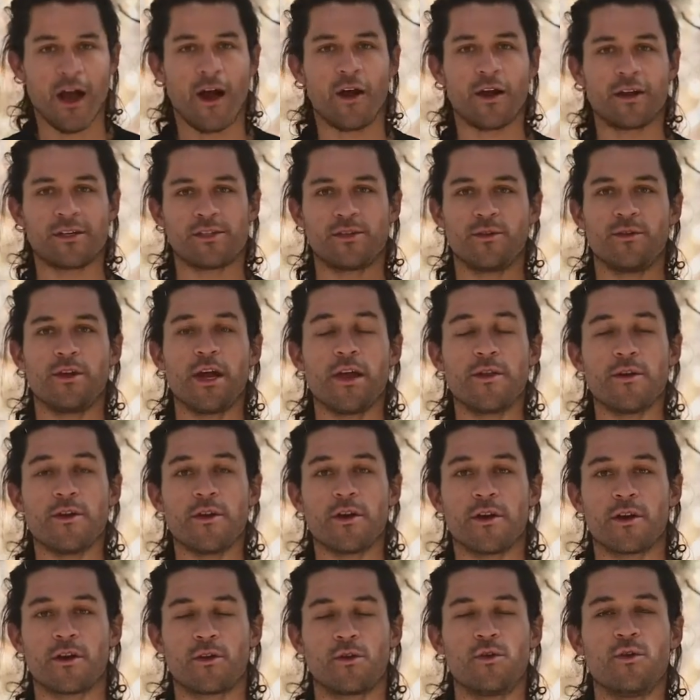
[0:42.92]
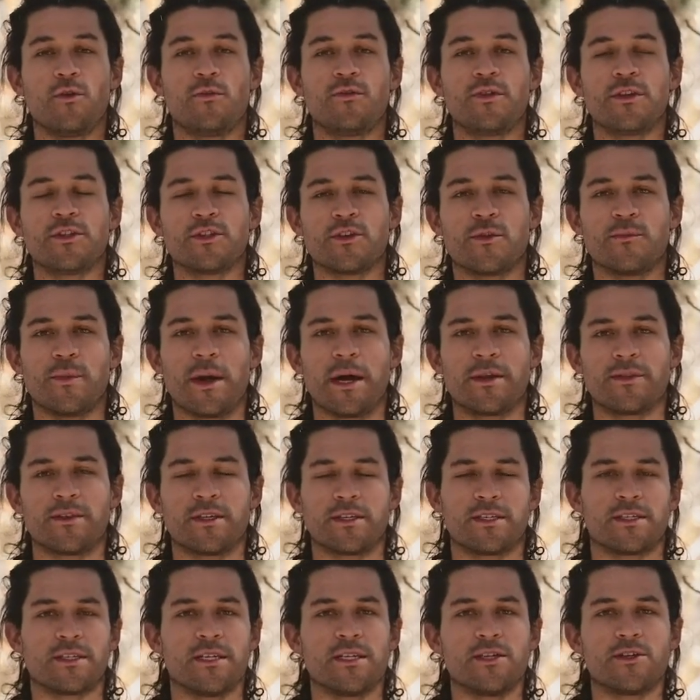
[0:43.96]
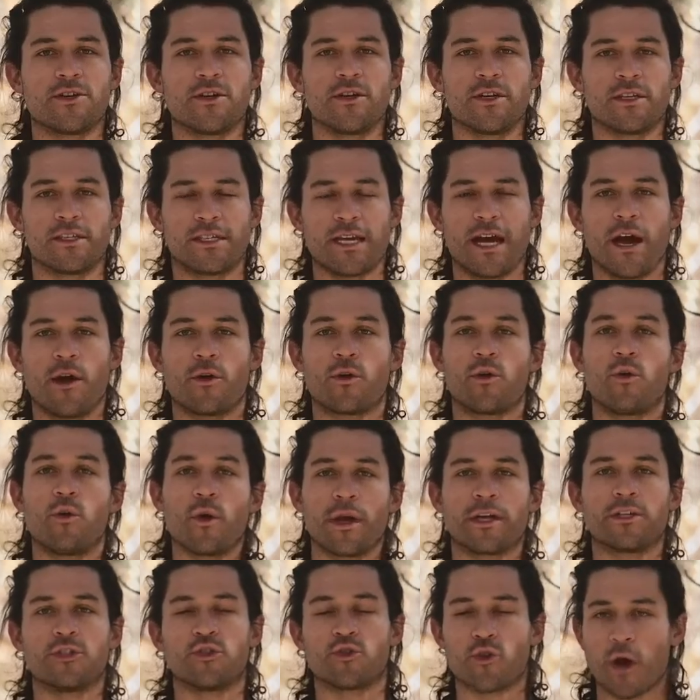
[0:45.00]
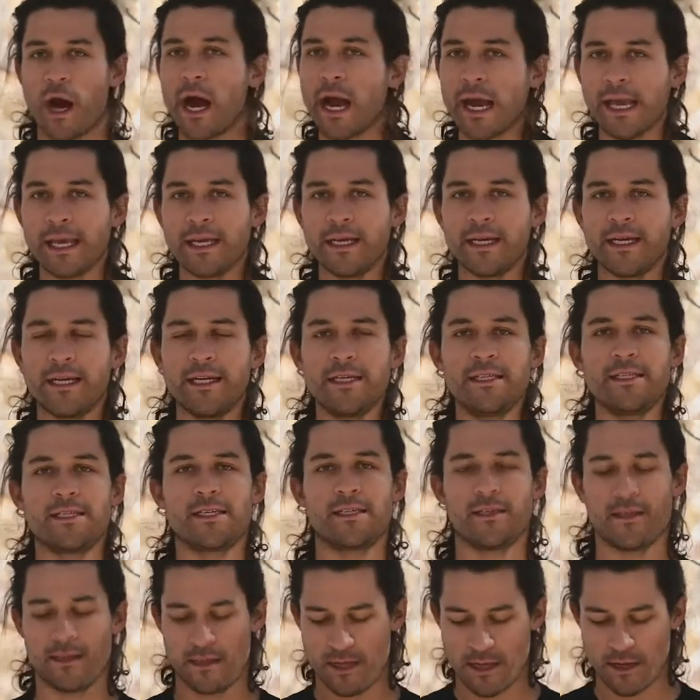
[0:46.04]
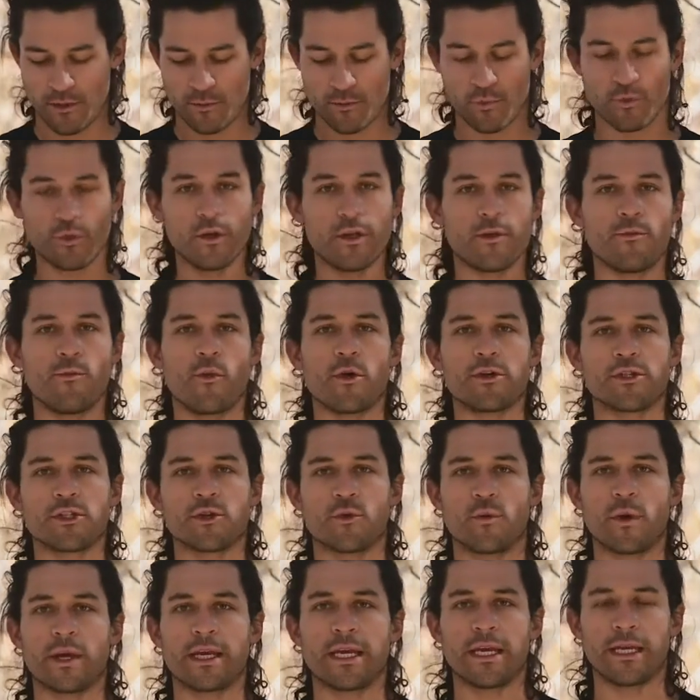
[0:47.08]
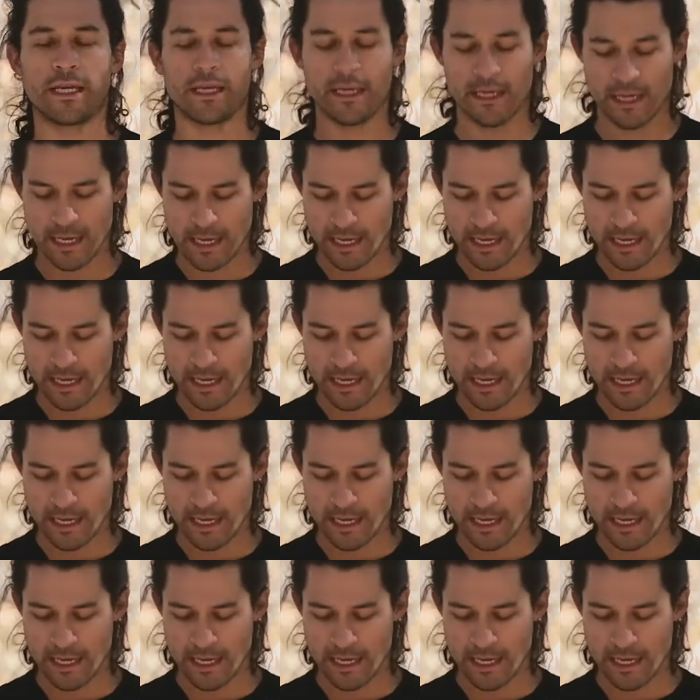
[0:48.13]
Okay, so another cool feature about this t-shirt is how quick drying it is and really moisture wicking.